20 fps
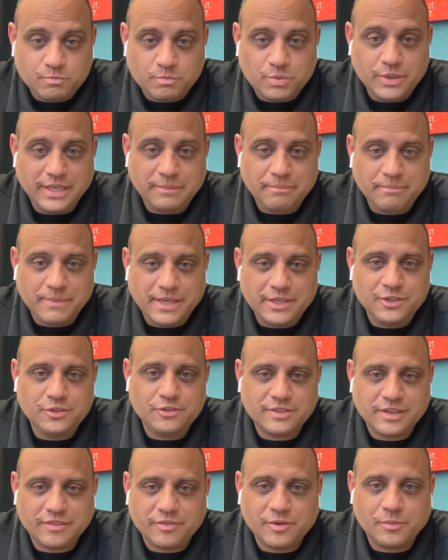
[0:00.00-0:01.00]
putting
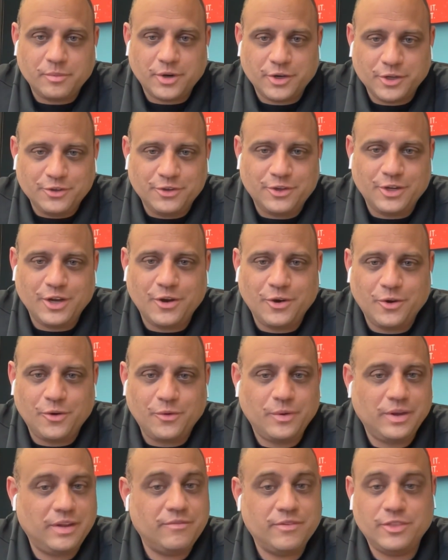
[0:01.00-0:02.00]
menus everywhere you
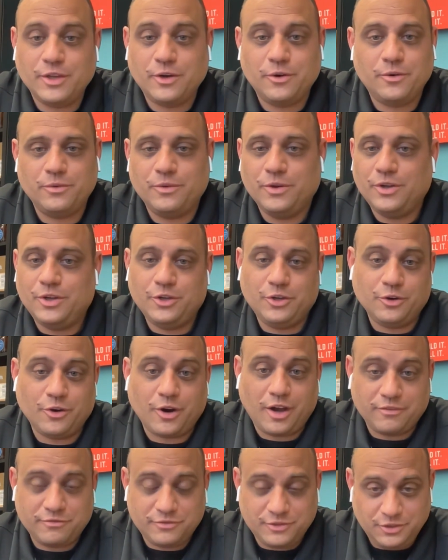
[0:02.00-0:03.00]
go, even though
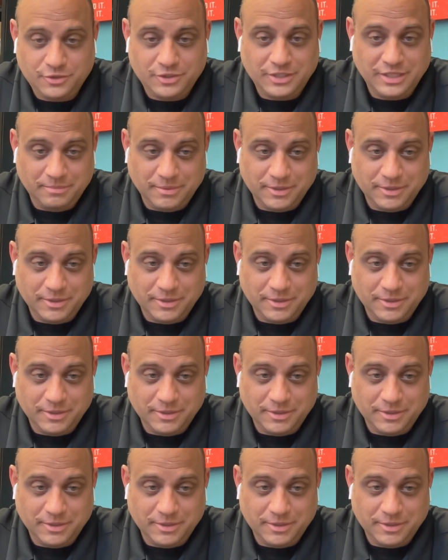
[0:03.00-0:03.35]
you're off duty,